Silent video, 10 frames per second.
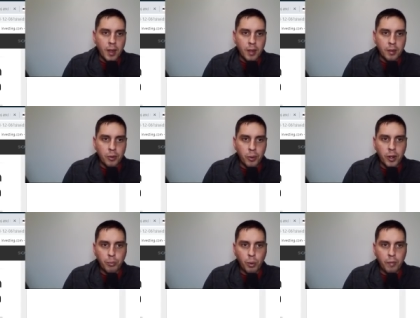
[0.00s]
So
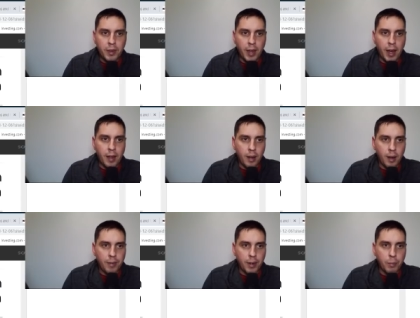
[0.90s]
here's movie tat,
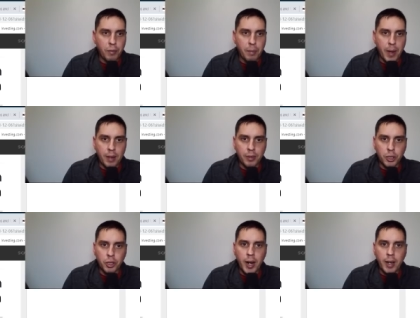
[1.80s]
uh, freaking MoviePass. They're
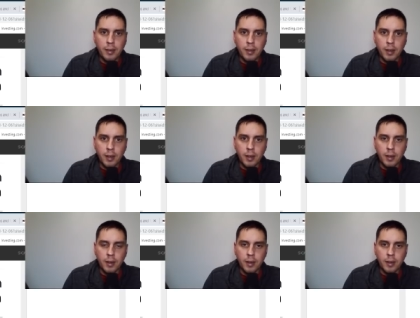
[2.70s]
trying to,
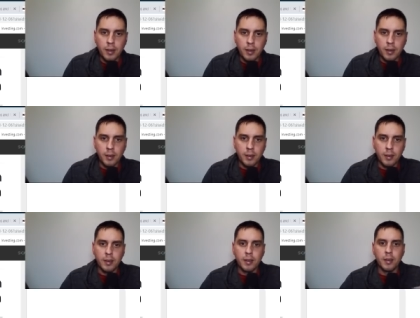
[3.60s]

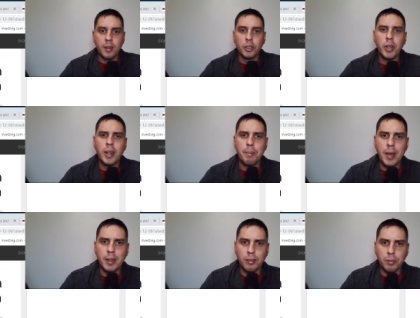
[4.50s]
they're trying to
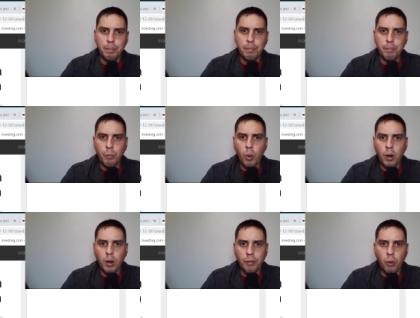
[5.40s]
make this
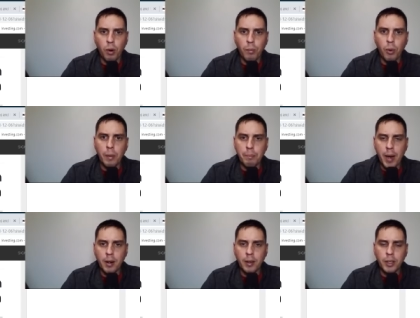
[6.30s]
more affordable and
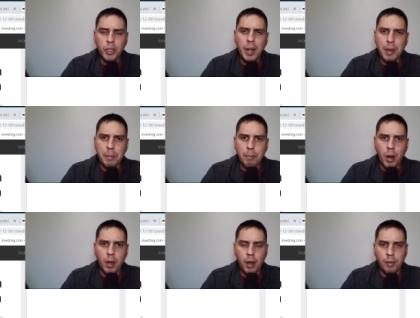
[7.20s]
better, and they're trying to make
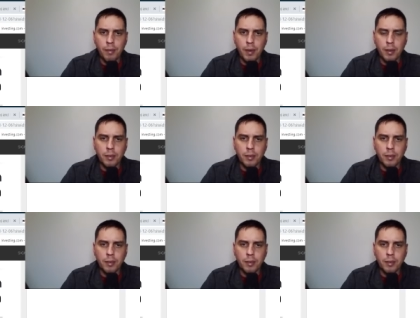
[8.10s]
money off of it.